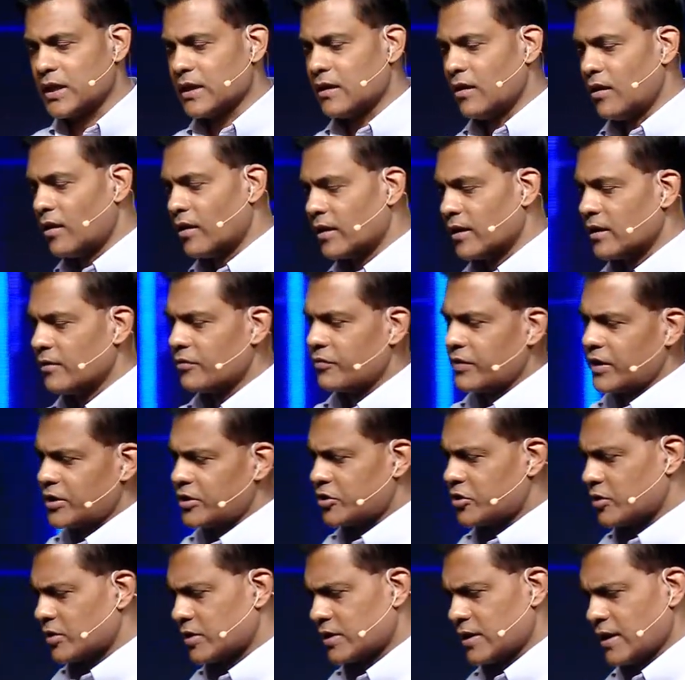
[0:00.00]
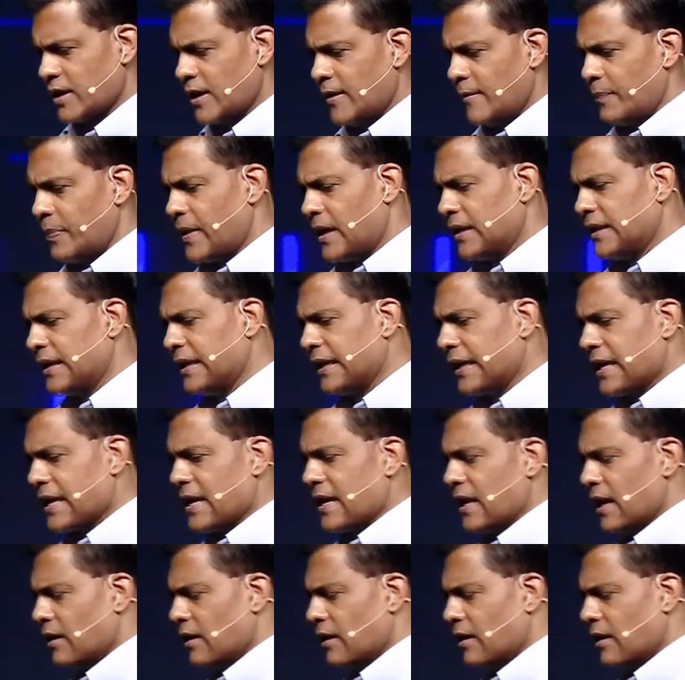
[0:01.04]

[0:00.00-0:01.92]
it a lot in Ephesians, and then again